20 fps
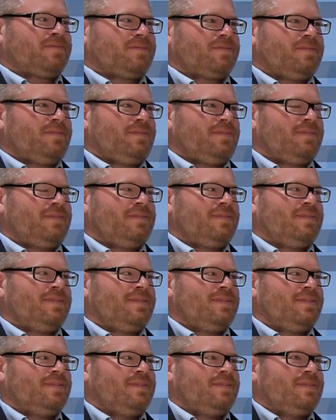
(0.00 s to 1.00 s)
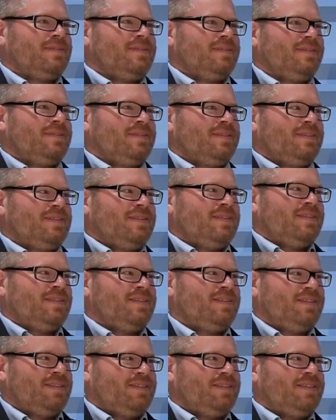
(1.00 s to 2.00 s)

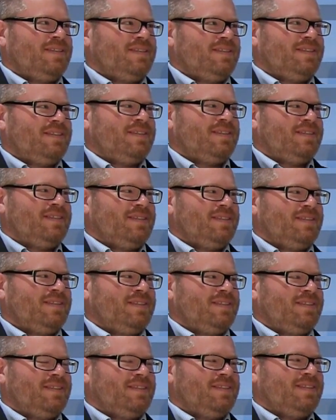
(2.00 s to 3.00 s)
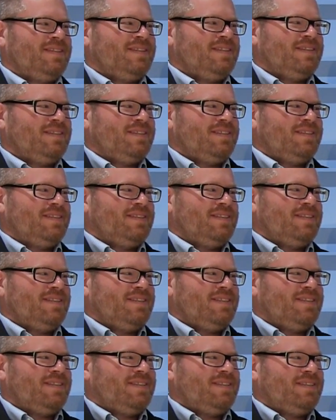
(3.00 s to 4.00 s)

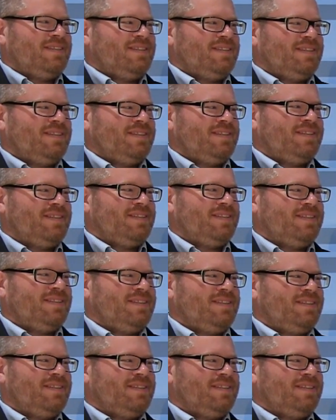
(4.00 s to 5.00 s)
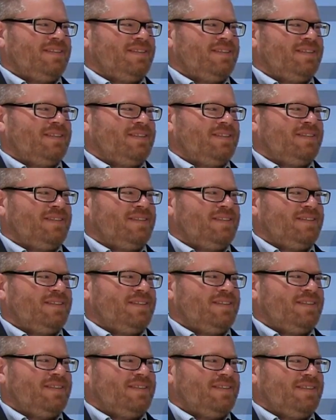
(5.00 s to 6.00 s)

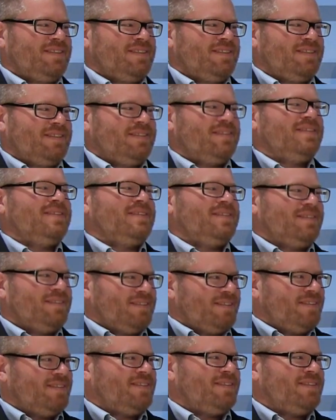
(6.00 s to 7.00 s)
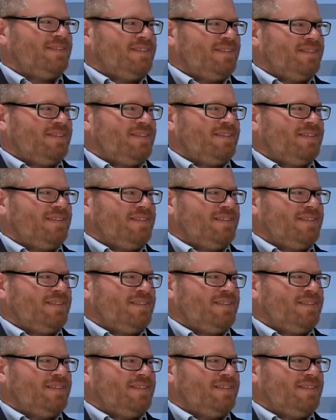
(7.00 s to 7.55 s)
(silent)